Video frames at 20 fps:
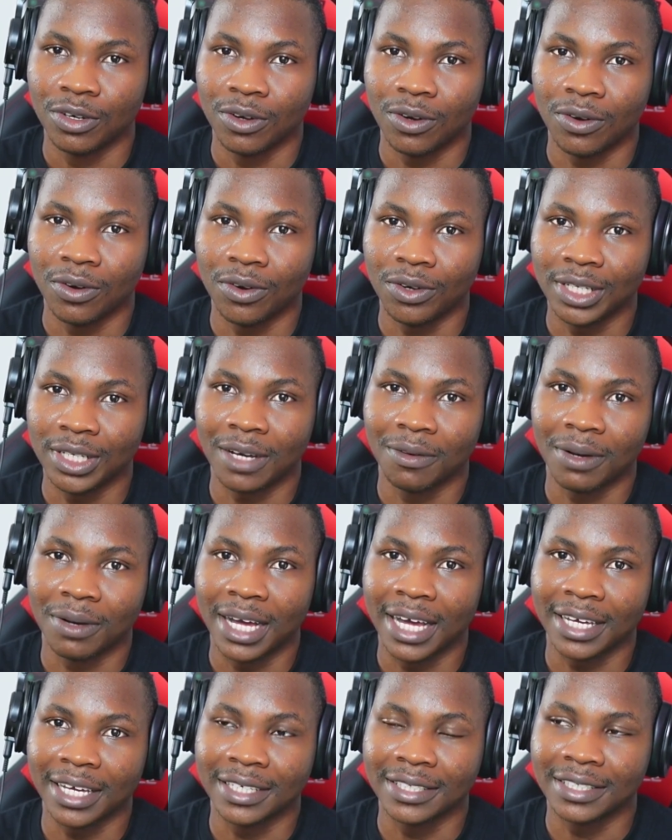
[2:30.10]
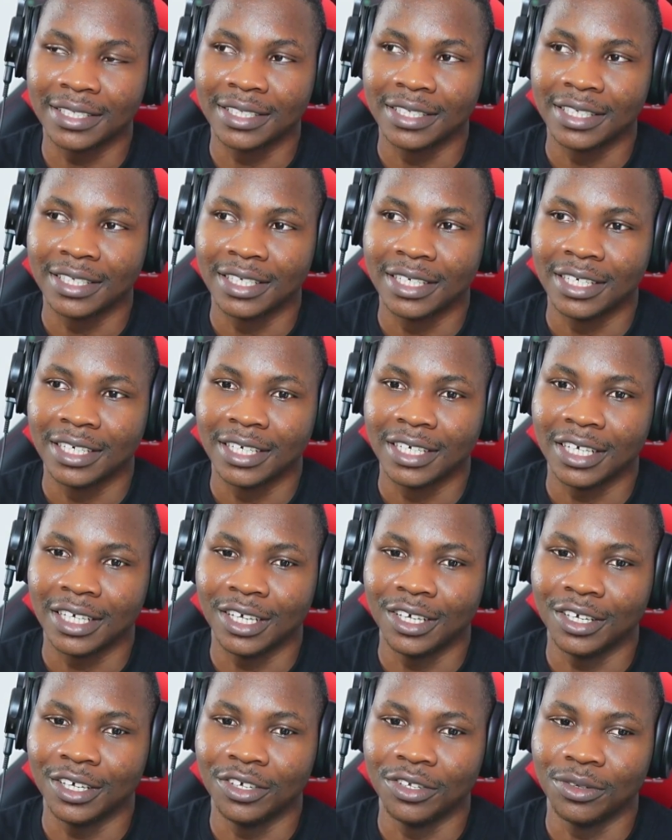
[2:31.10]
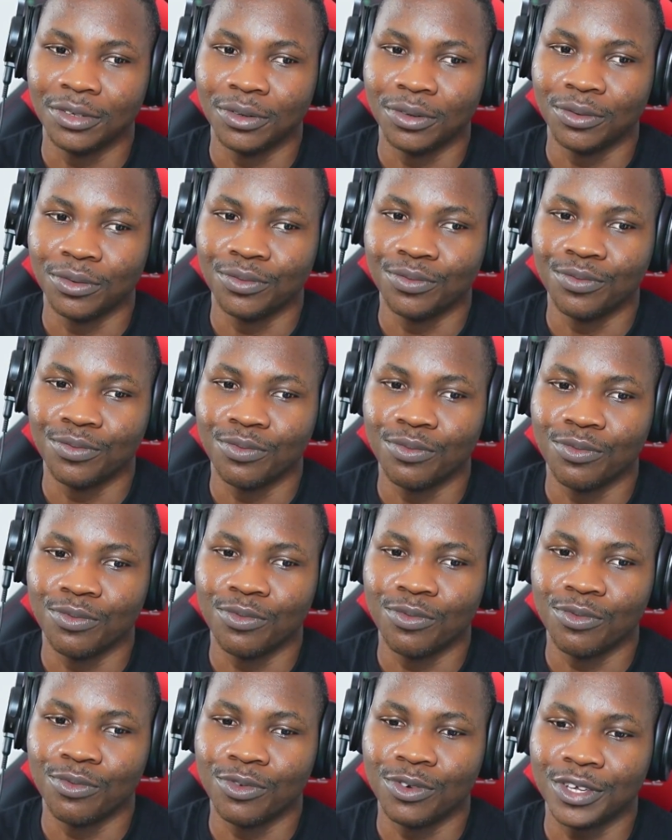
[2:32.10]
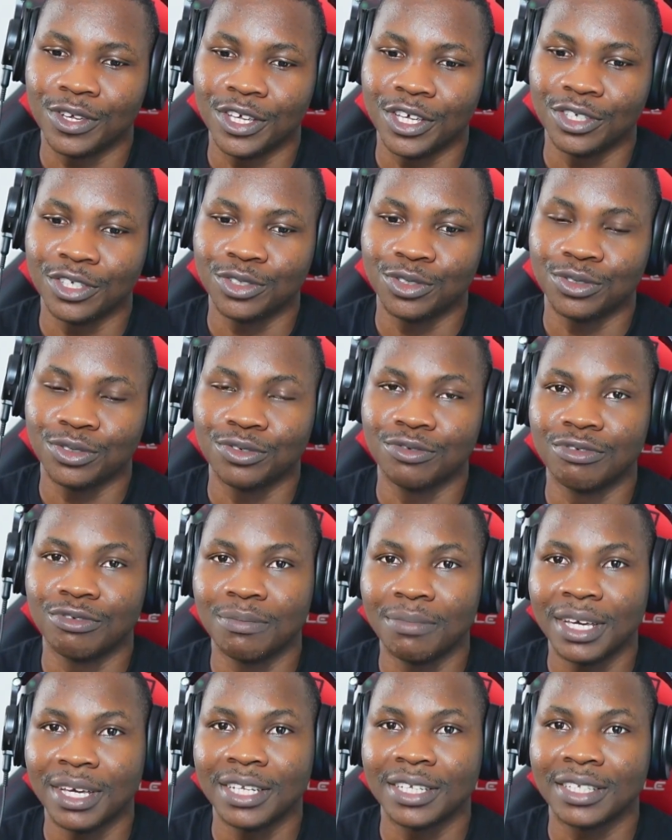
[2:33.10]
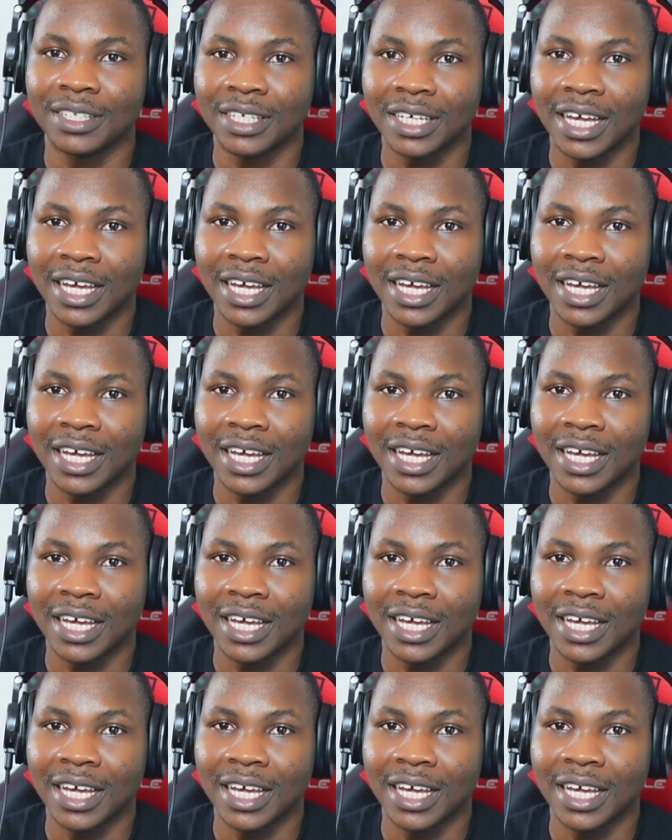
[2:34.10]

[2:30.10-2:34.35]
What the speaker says: Otherwise, it should remain in the